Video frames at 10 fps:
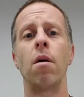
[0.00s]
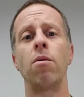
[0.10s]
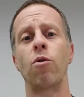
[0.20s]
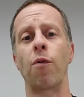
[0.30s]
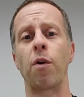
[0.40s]

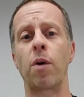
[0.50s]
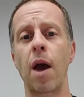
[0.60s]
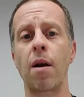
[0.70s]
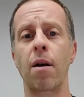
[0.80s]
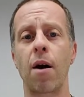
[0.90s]
So if you
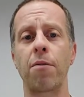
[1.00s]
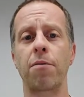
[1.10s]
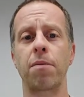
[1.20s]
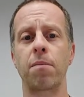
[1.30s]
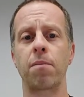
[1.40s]
get
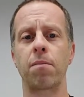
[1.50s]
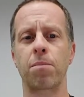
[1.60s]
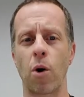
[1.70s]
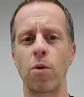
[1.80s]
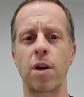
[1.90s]
enough
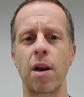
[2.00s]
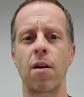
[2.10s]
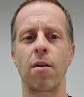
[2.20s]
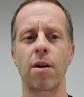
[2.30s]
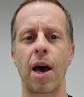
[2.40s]
protein
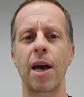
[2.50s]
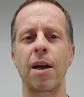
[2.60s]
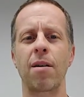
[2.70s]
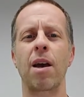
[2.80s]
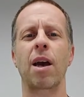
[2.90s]
in your
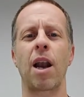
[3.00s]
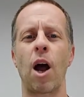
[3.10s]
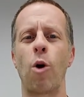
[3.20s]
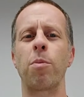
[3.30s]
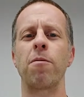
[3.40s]
diet, it can
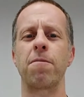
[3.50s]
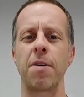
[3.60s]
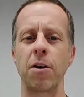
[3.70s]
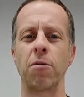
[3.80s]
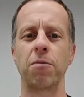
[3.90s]
help you
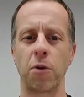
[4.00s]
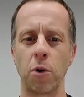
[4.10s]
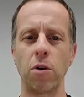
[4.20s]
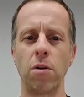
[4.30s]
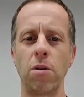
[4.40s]
feel
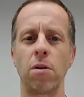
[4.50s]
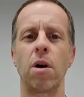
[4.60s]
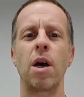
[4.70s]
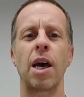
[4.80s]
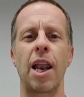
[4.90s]
full
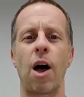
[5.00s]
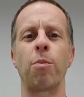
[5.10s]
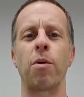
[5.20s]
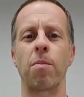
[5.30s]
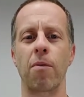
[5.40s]
and
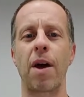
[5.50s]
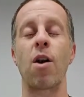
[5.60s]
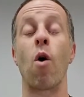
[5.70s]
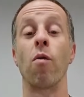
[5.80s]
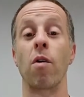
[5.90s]
help you prevent
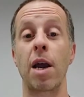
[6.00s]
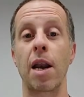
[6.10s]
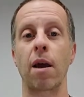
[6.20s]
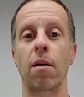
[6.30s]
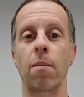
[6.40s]

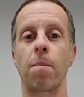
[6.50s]
overeating.